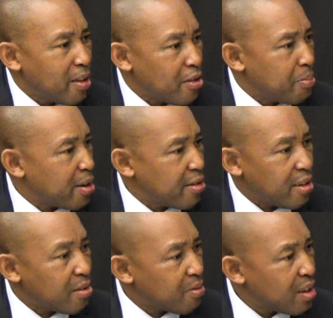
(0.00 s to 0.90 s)

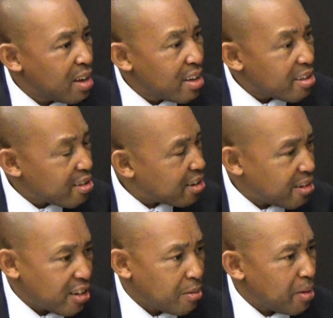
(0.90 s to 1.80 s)
perspective, seed
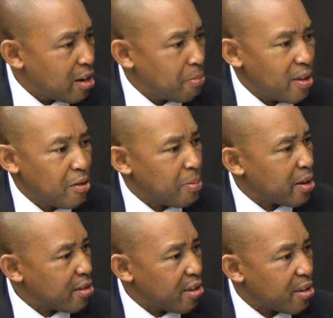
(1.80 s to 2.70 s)
treatment
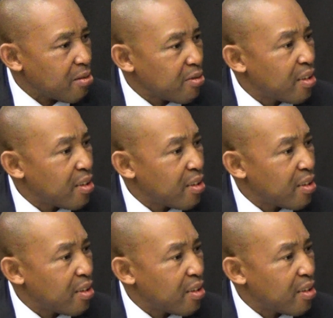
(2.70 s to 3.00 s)
perspective,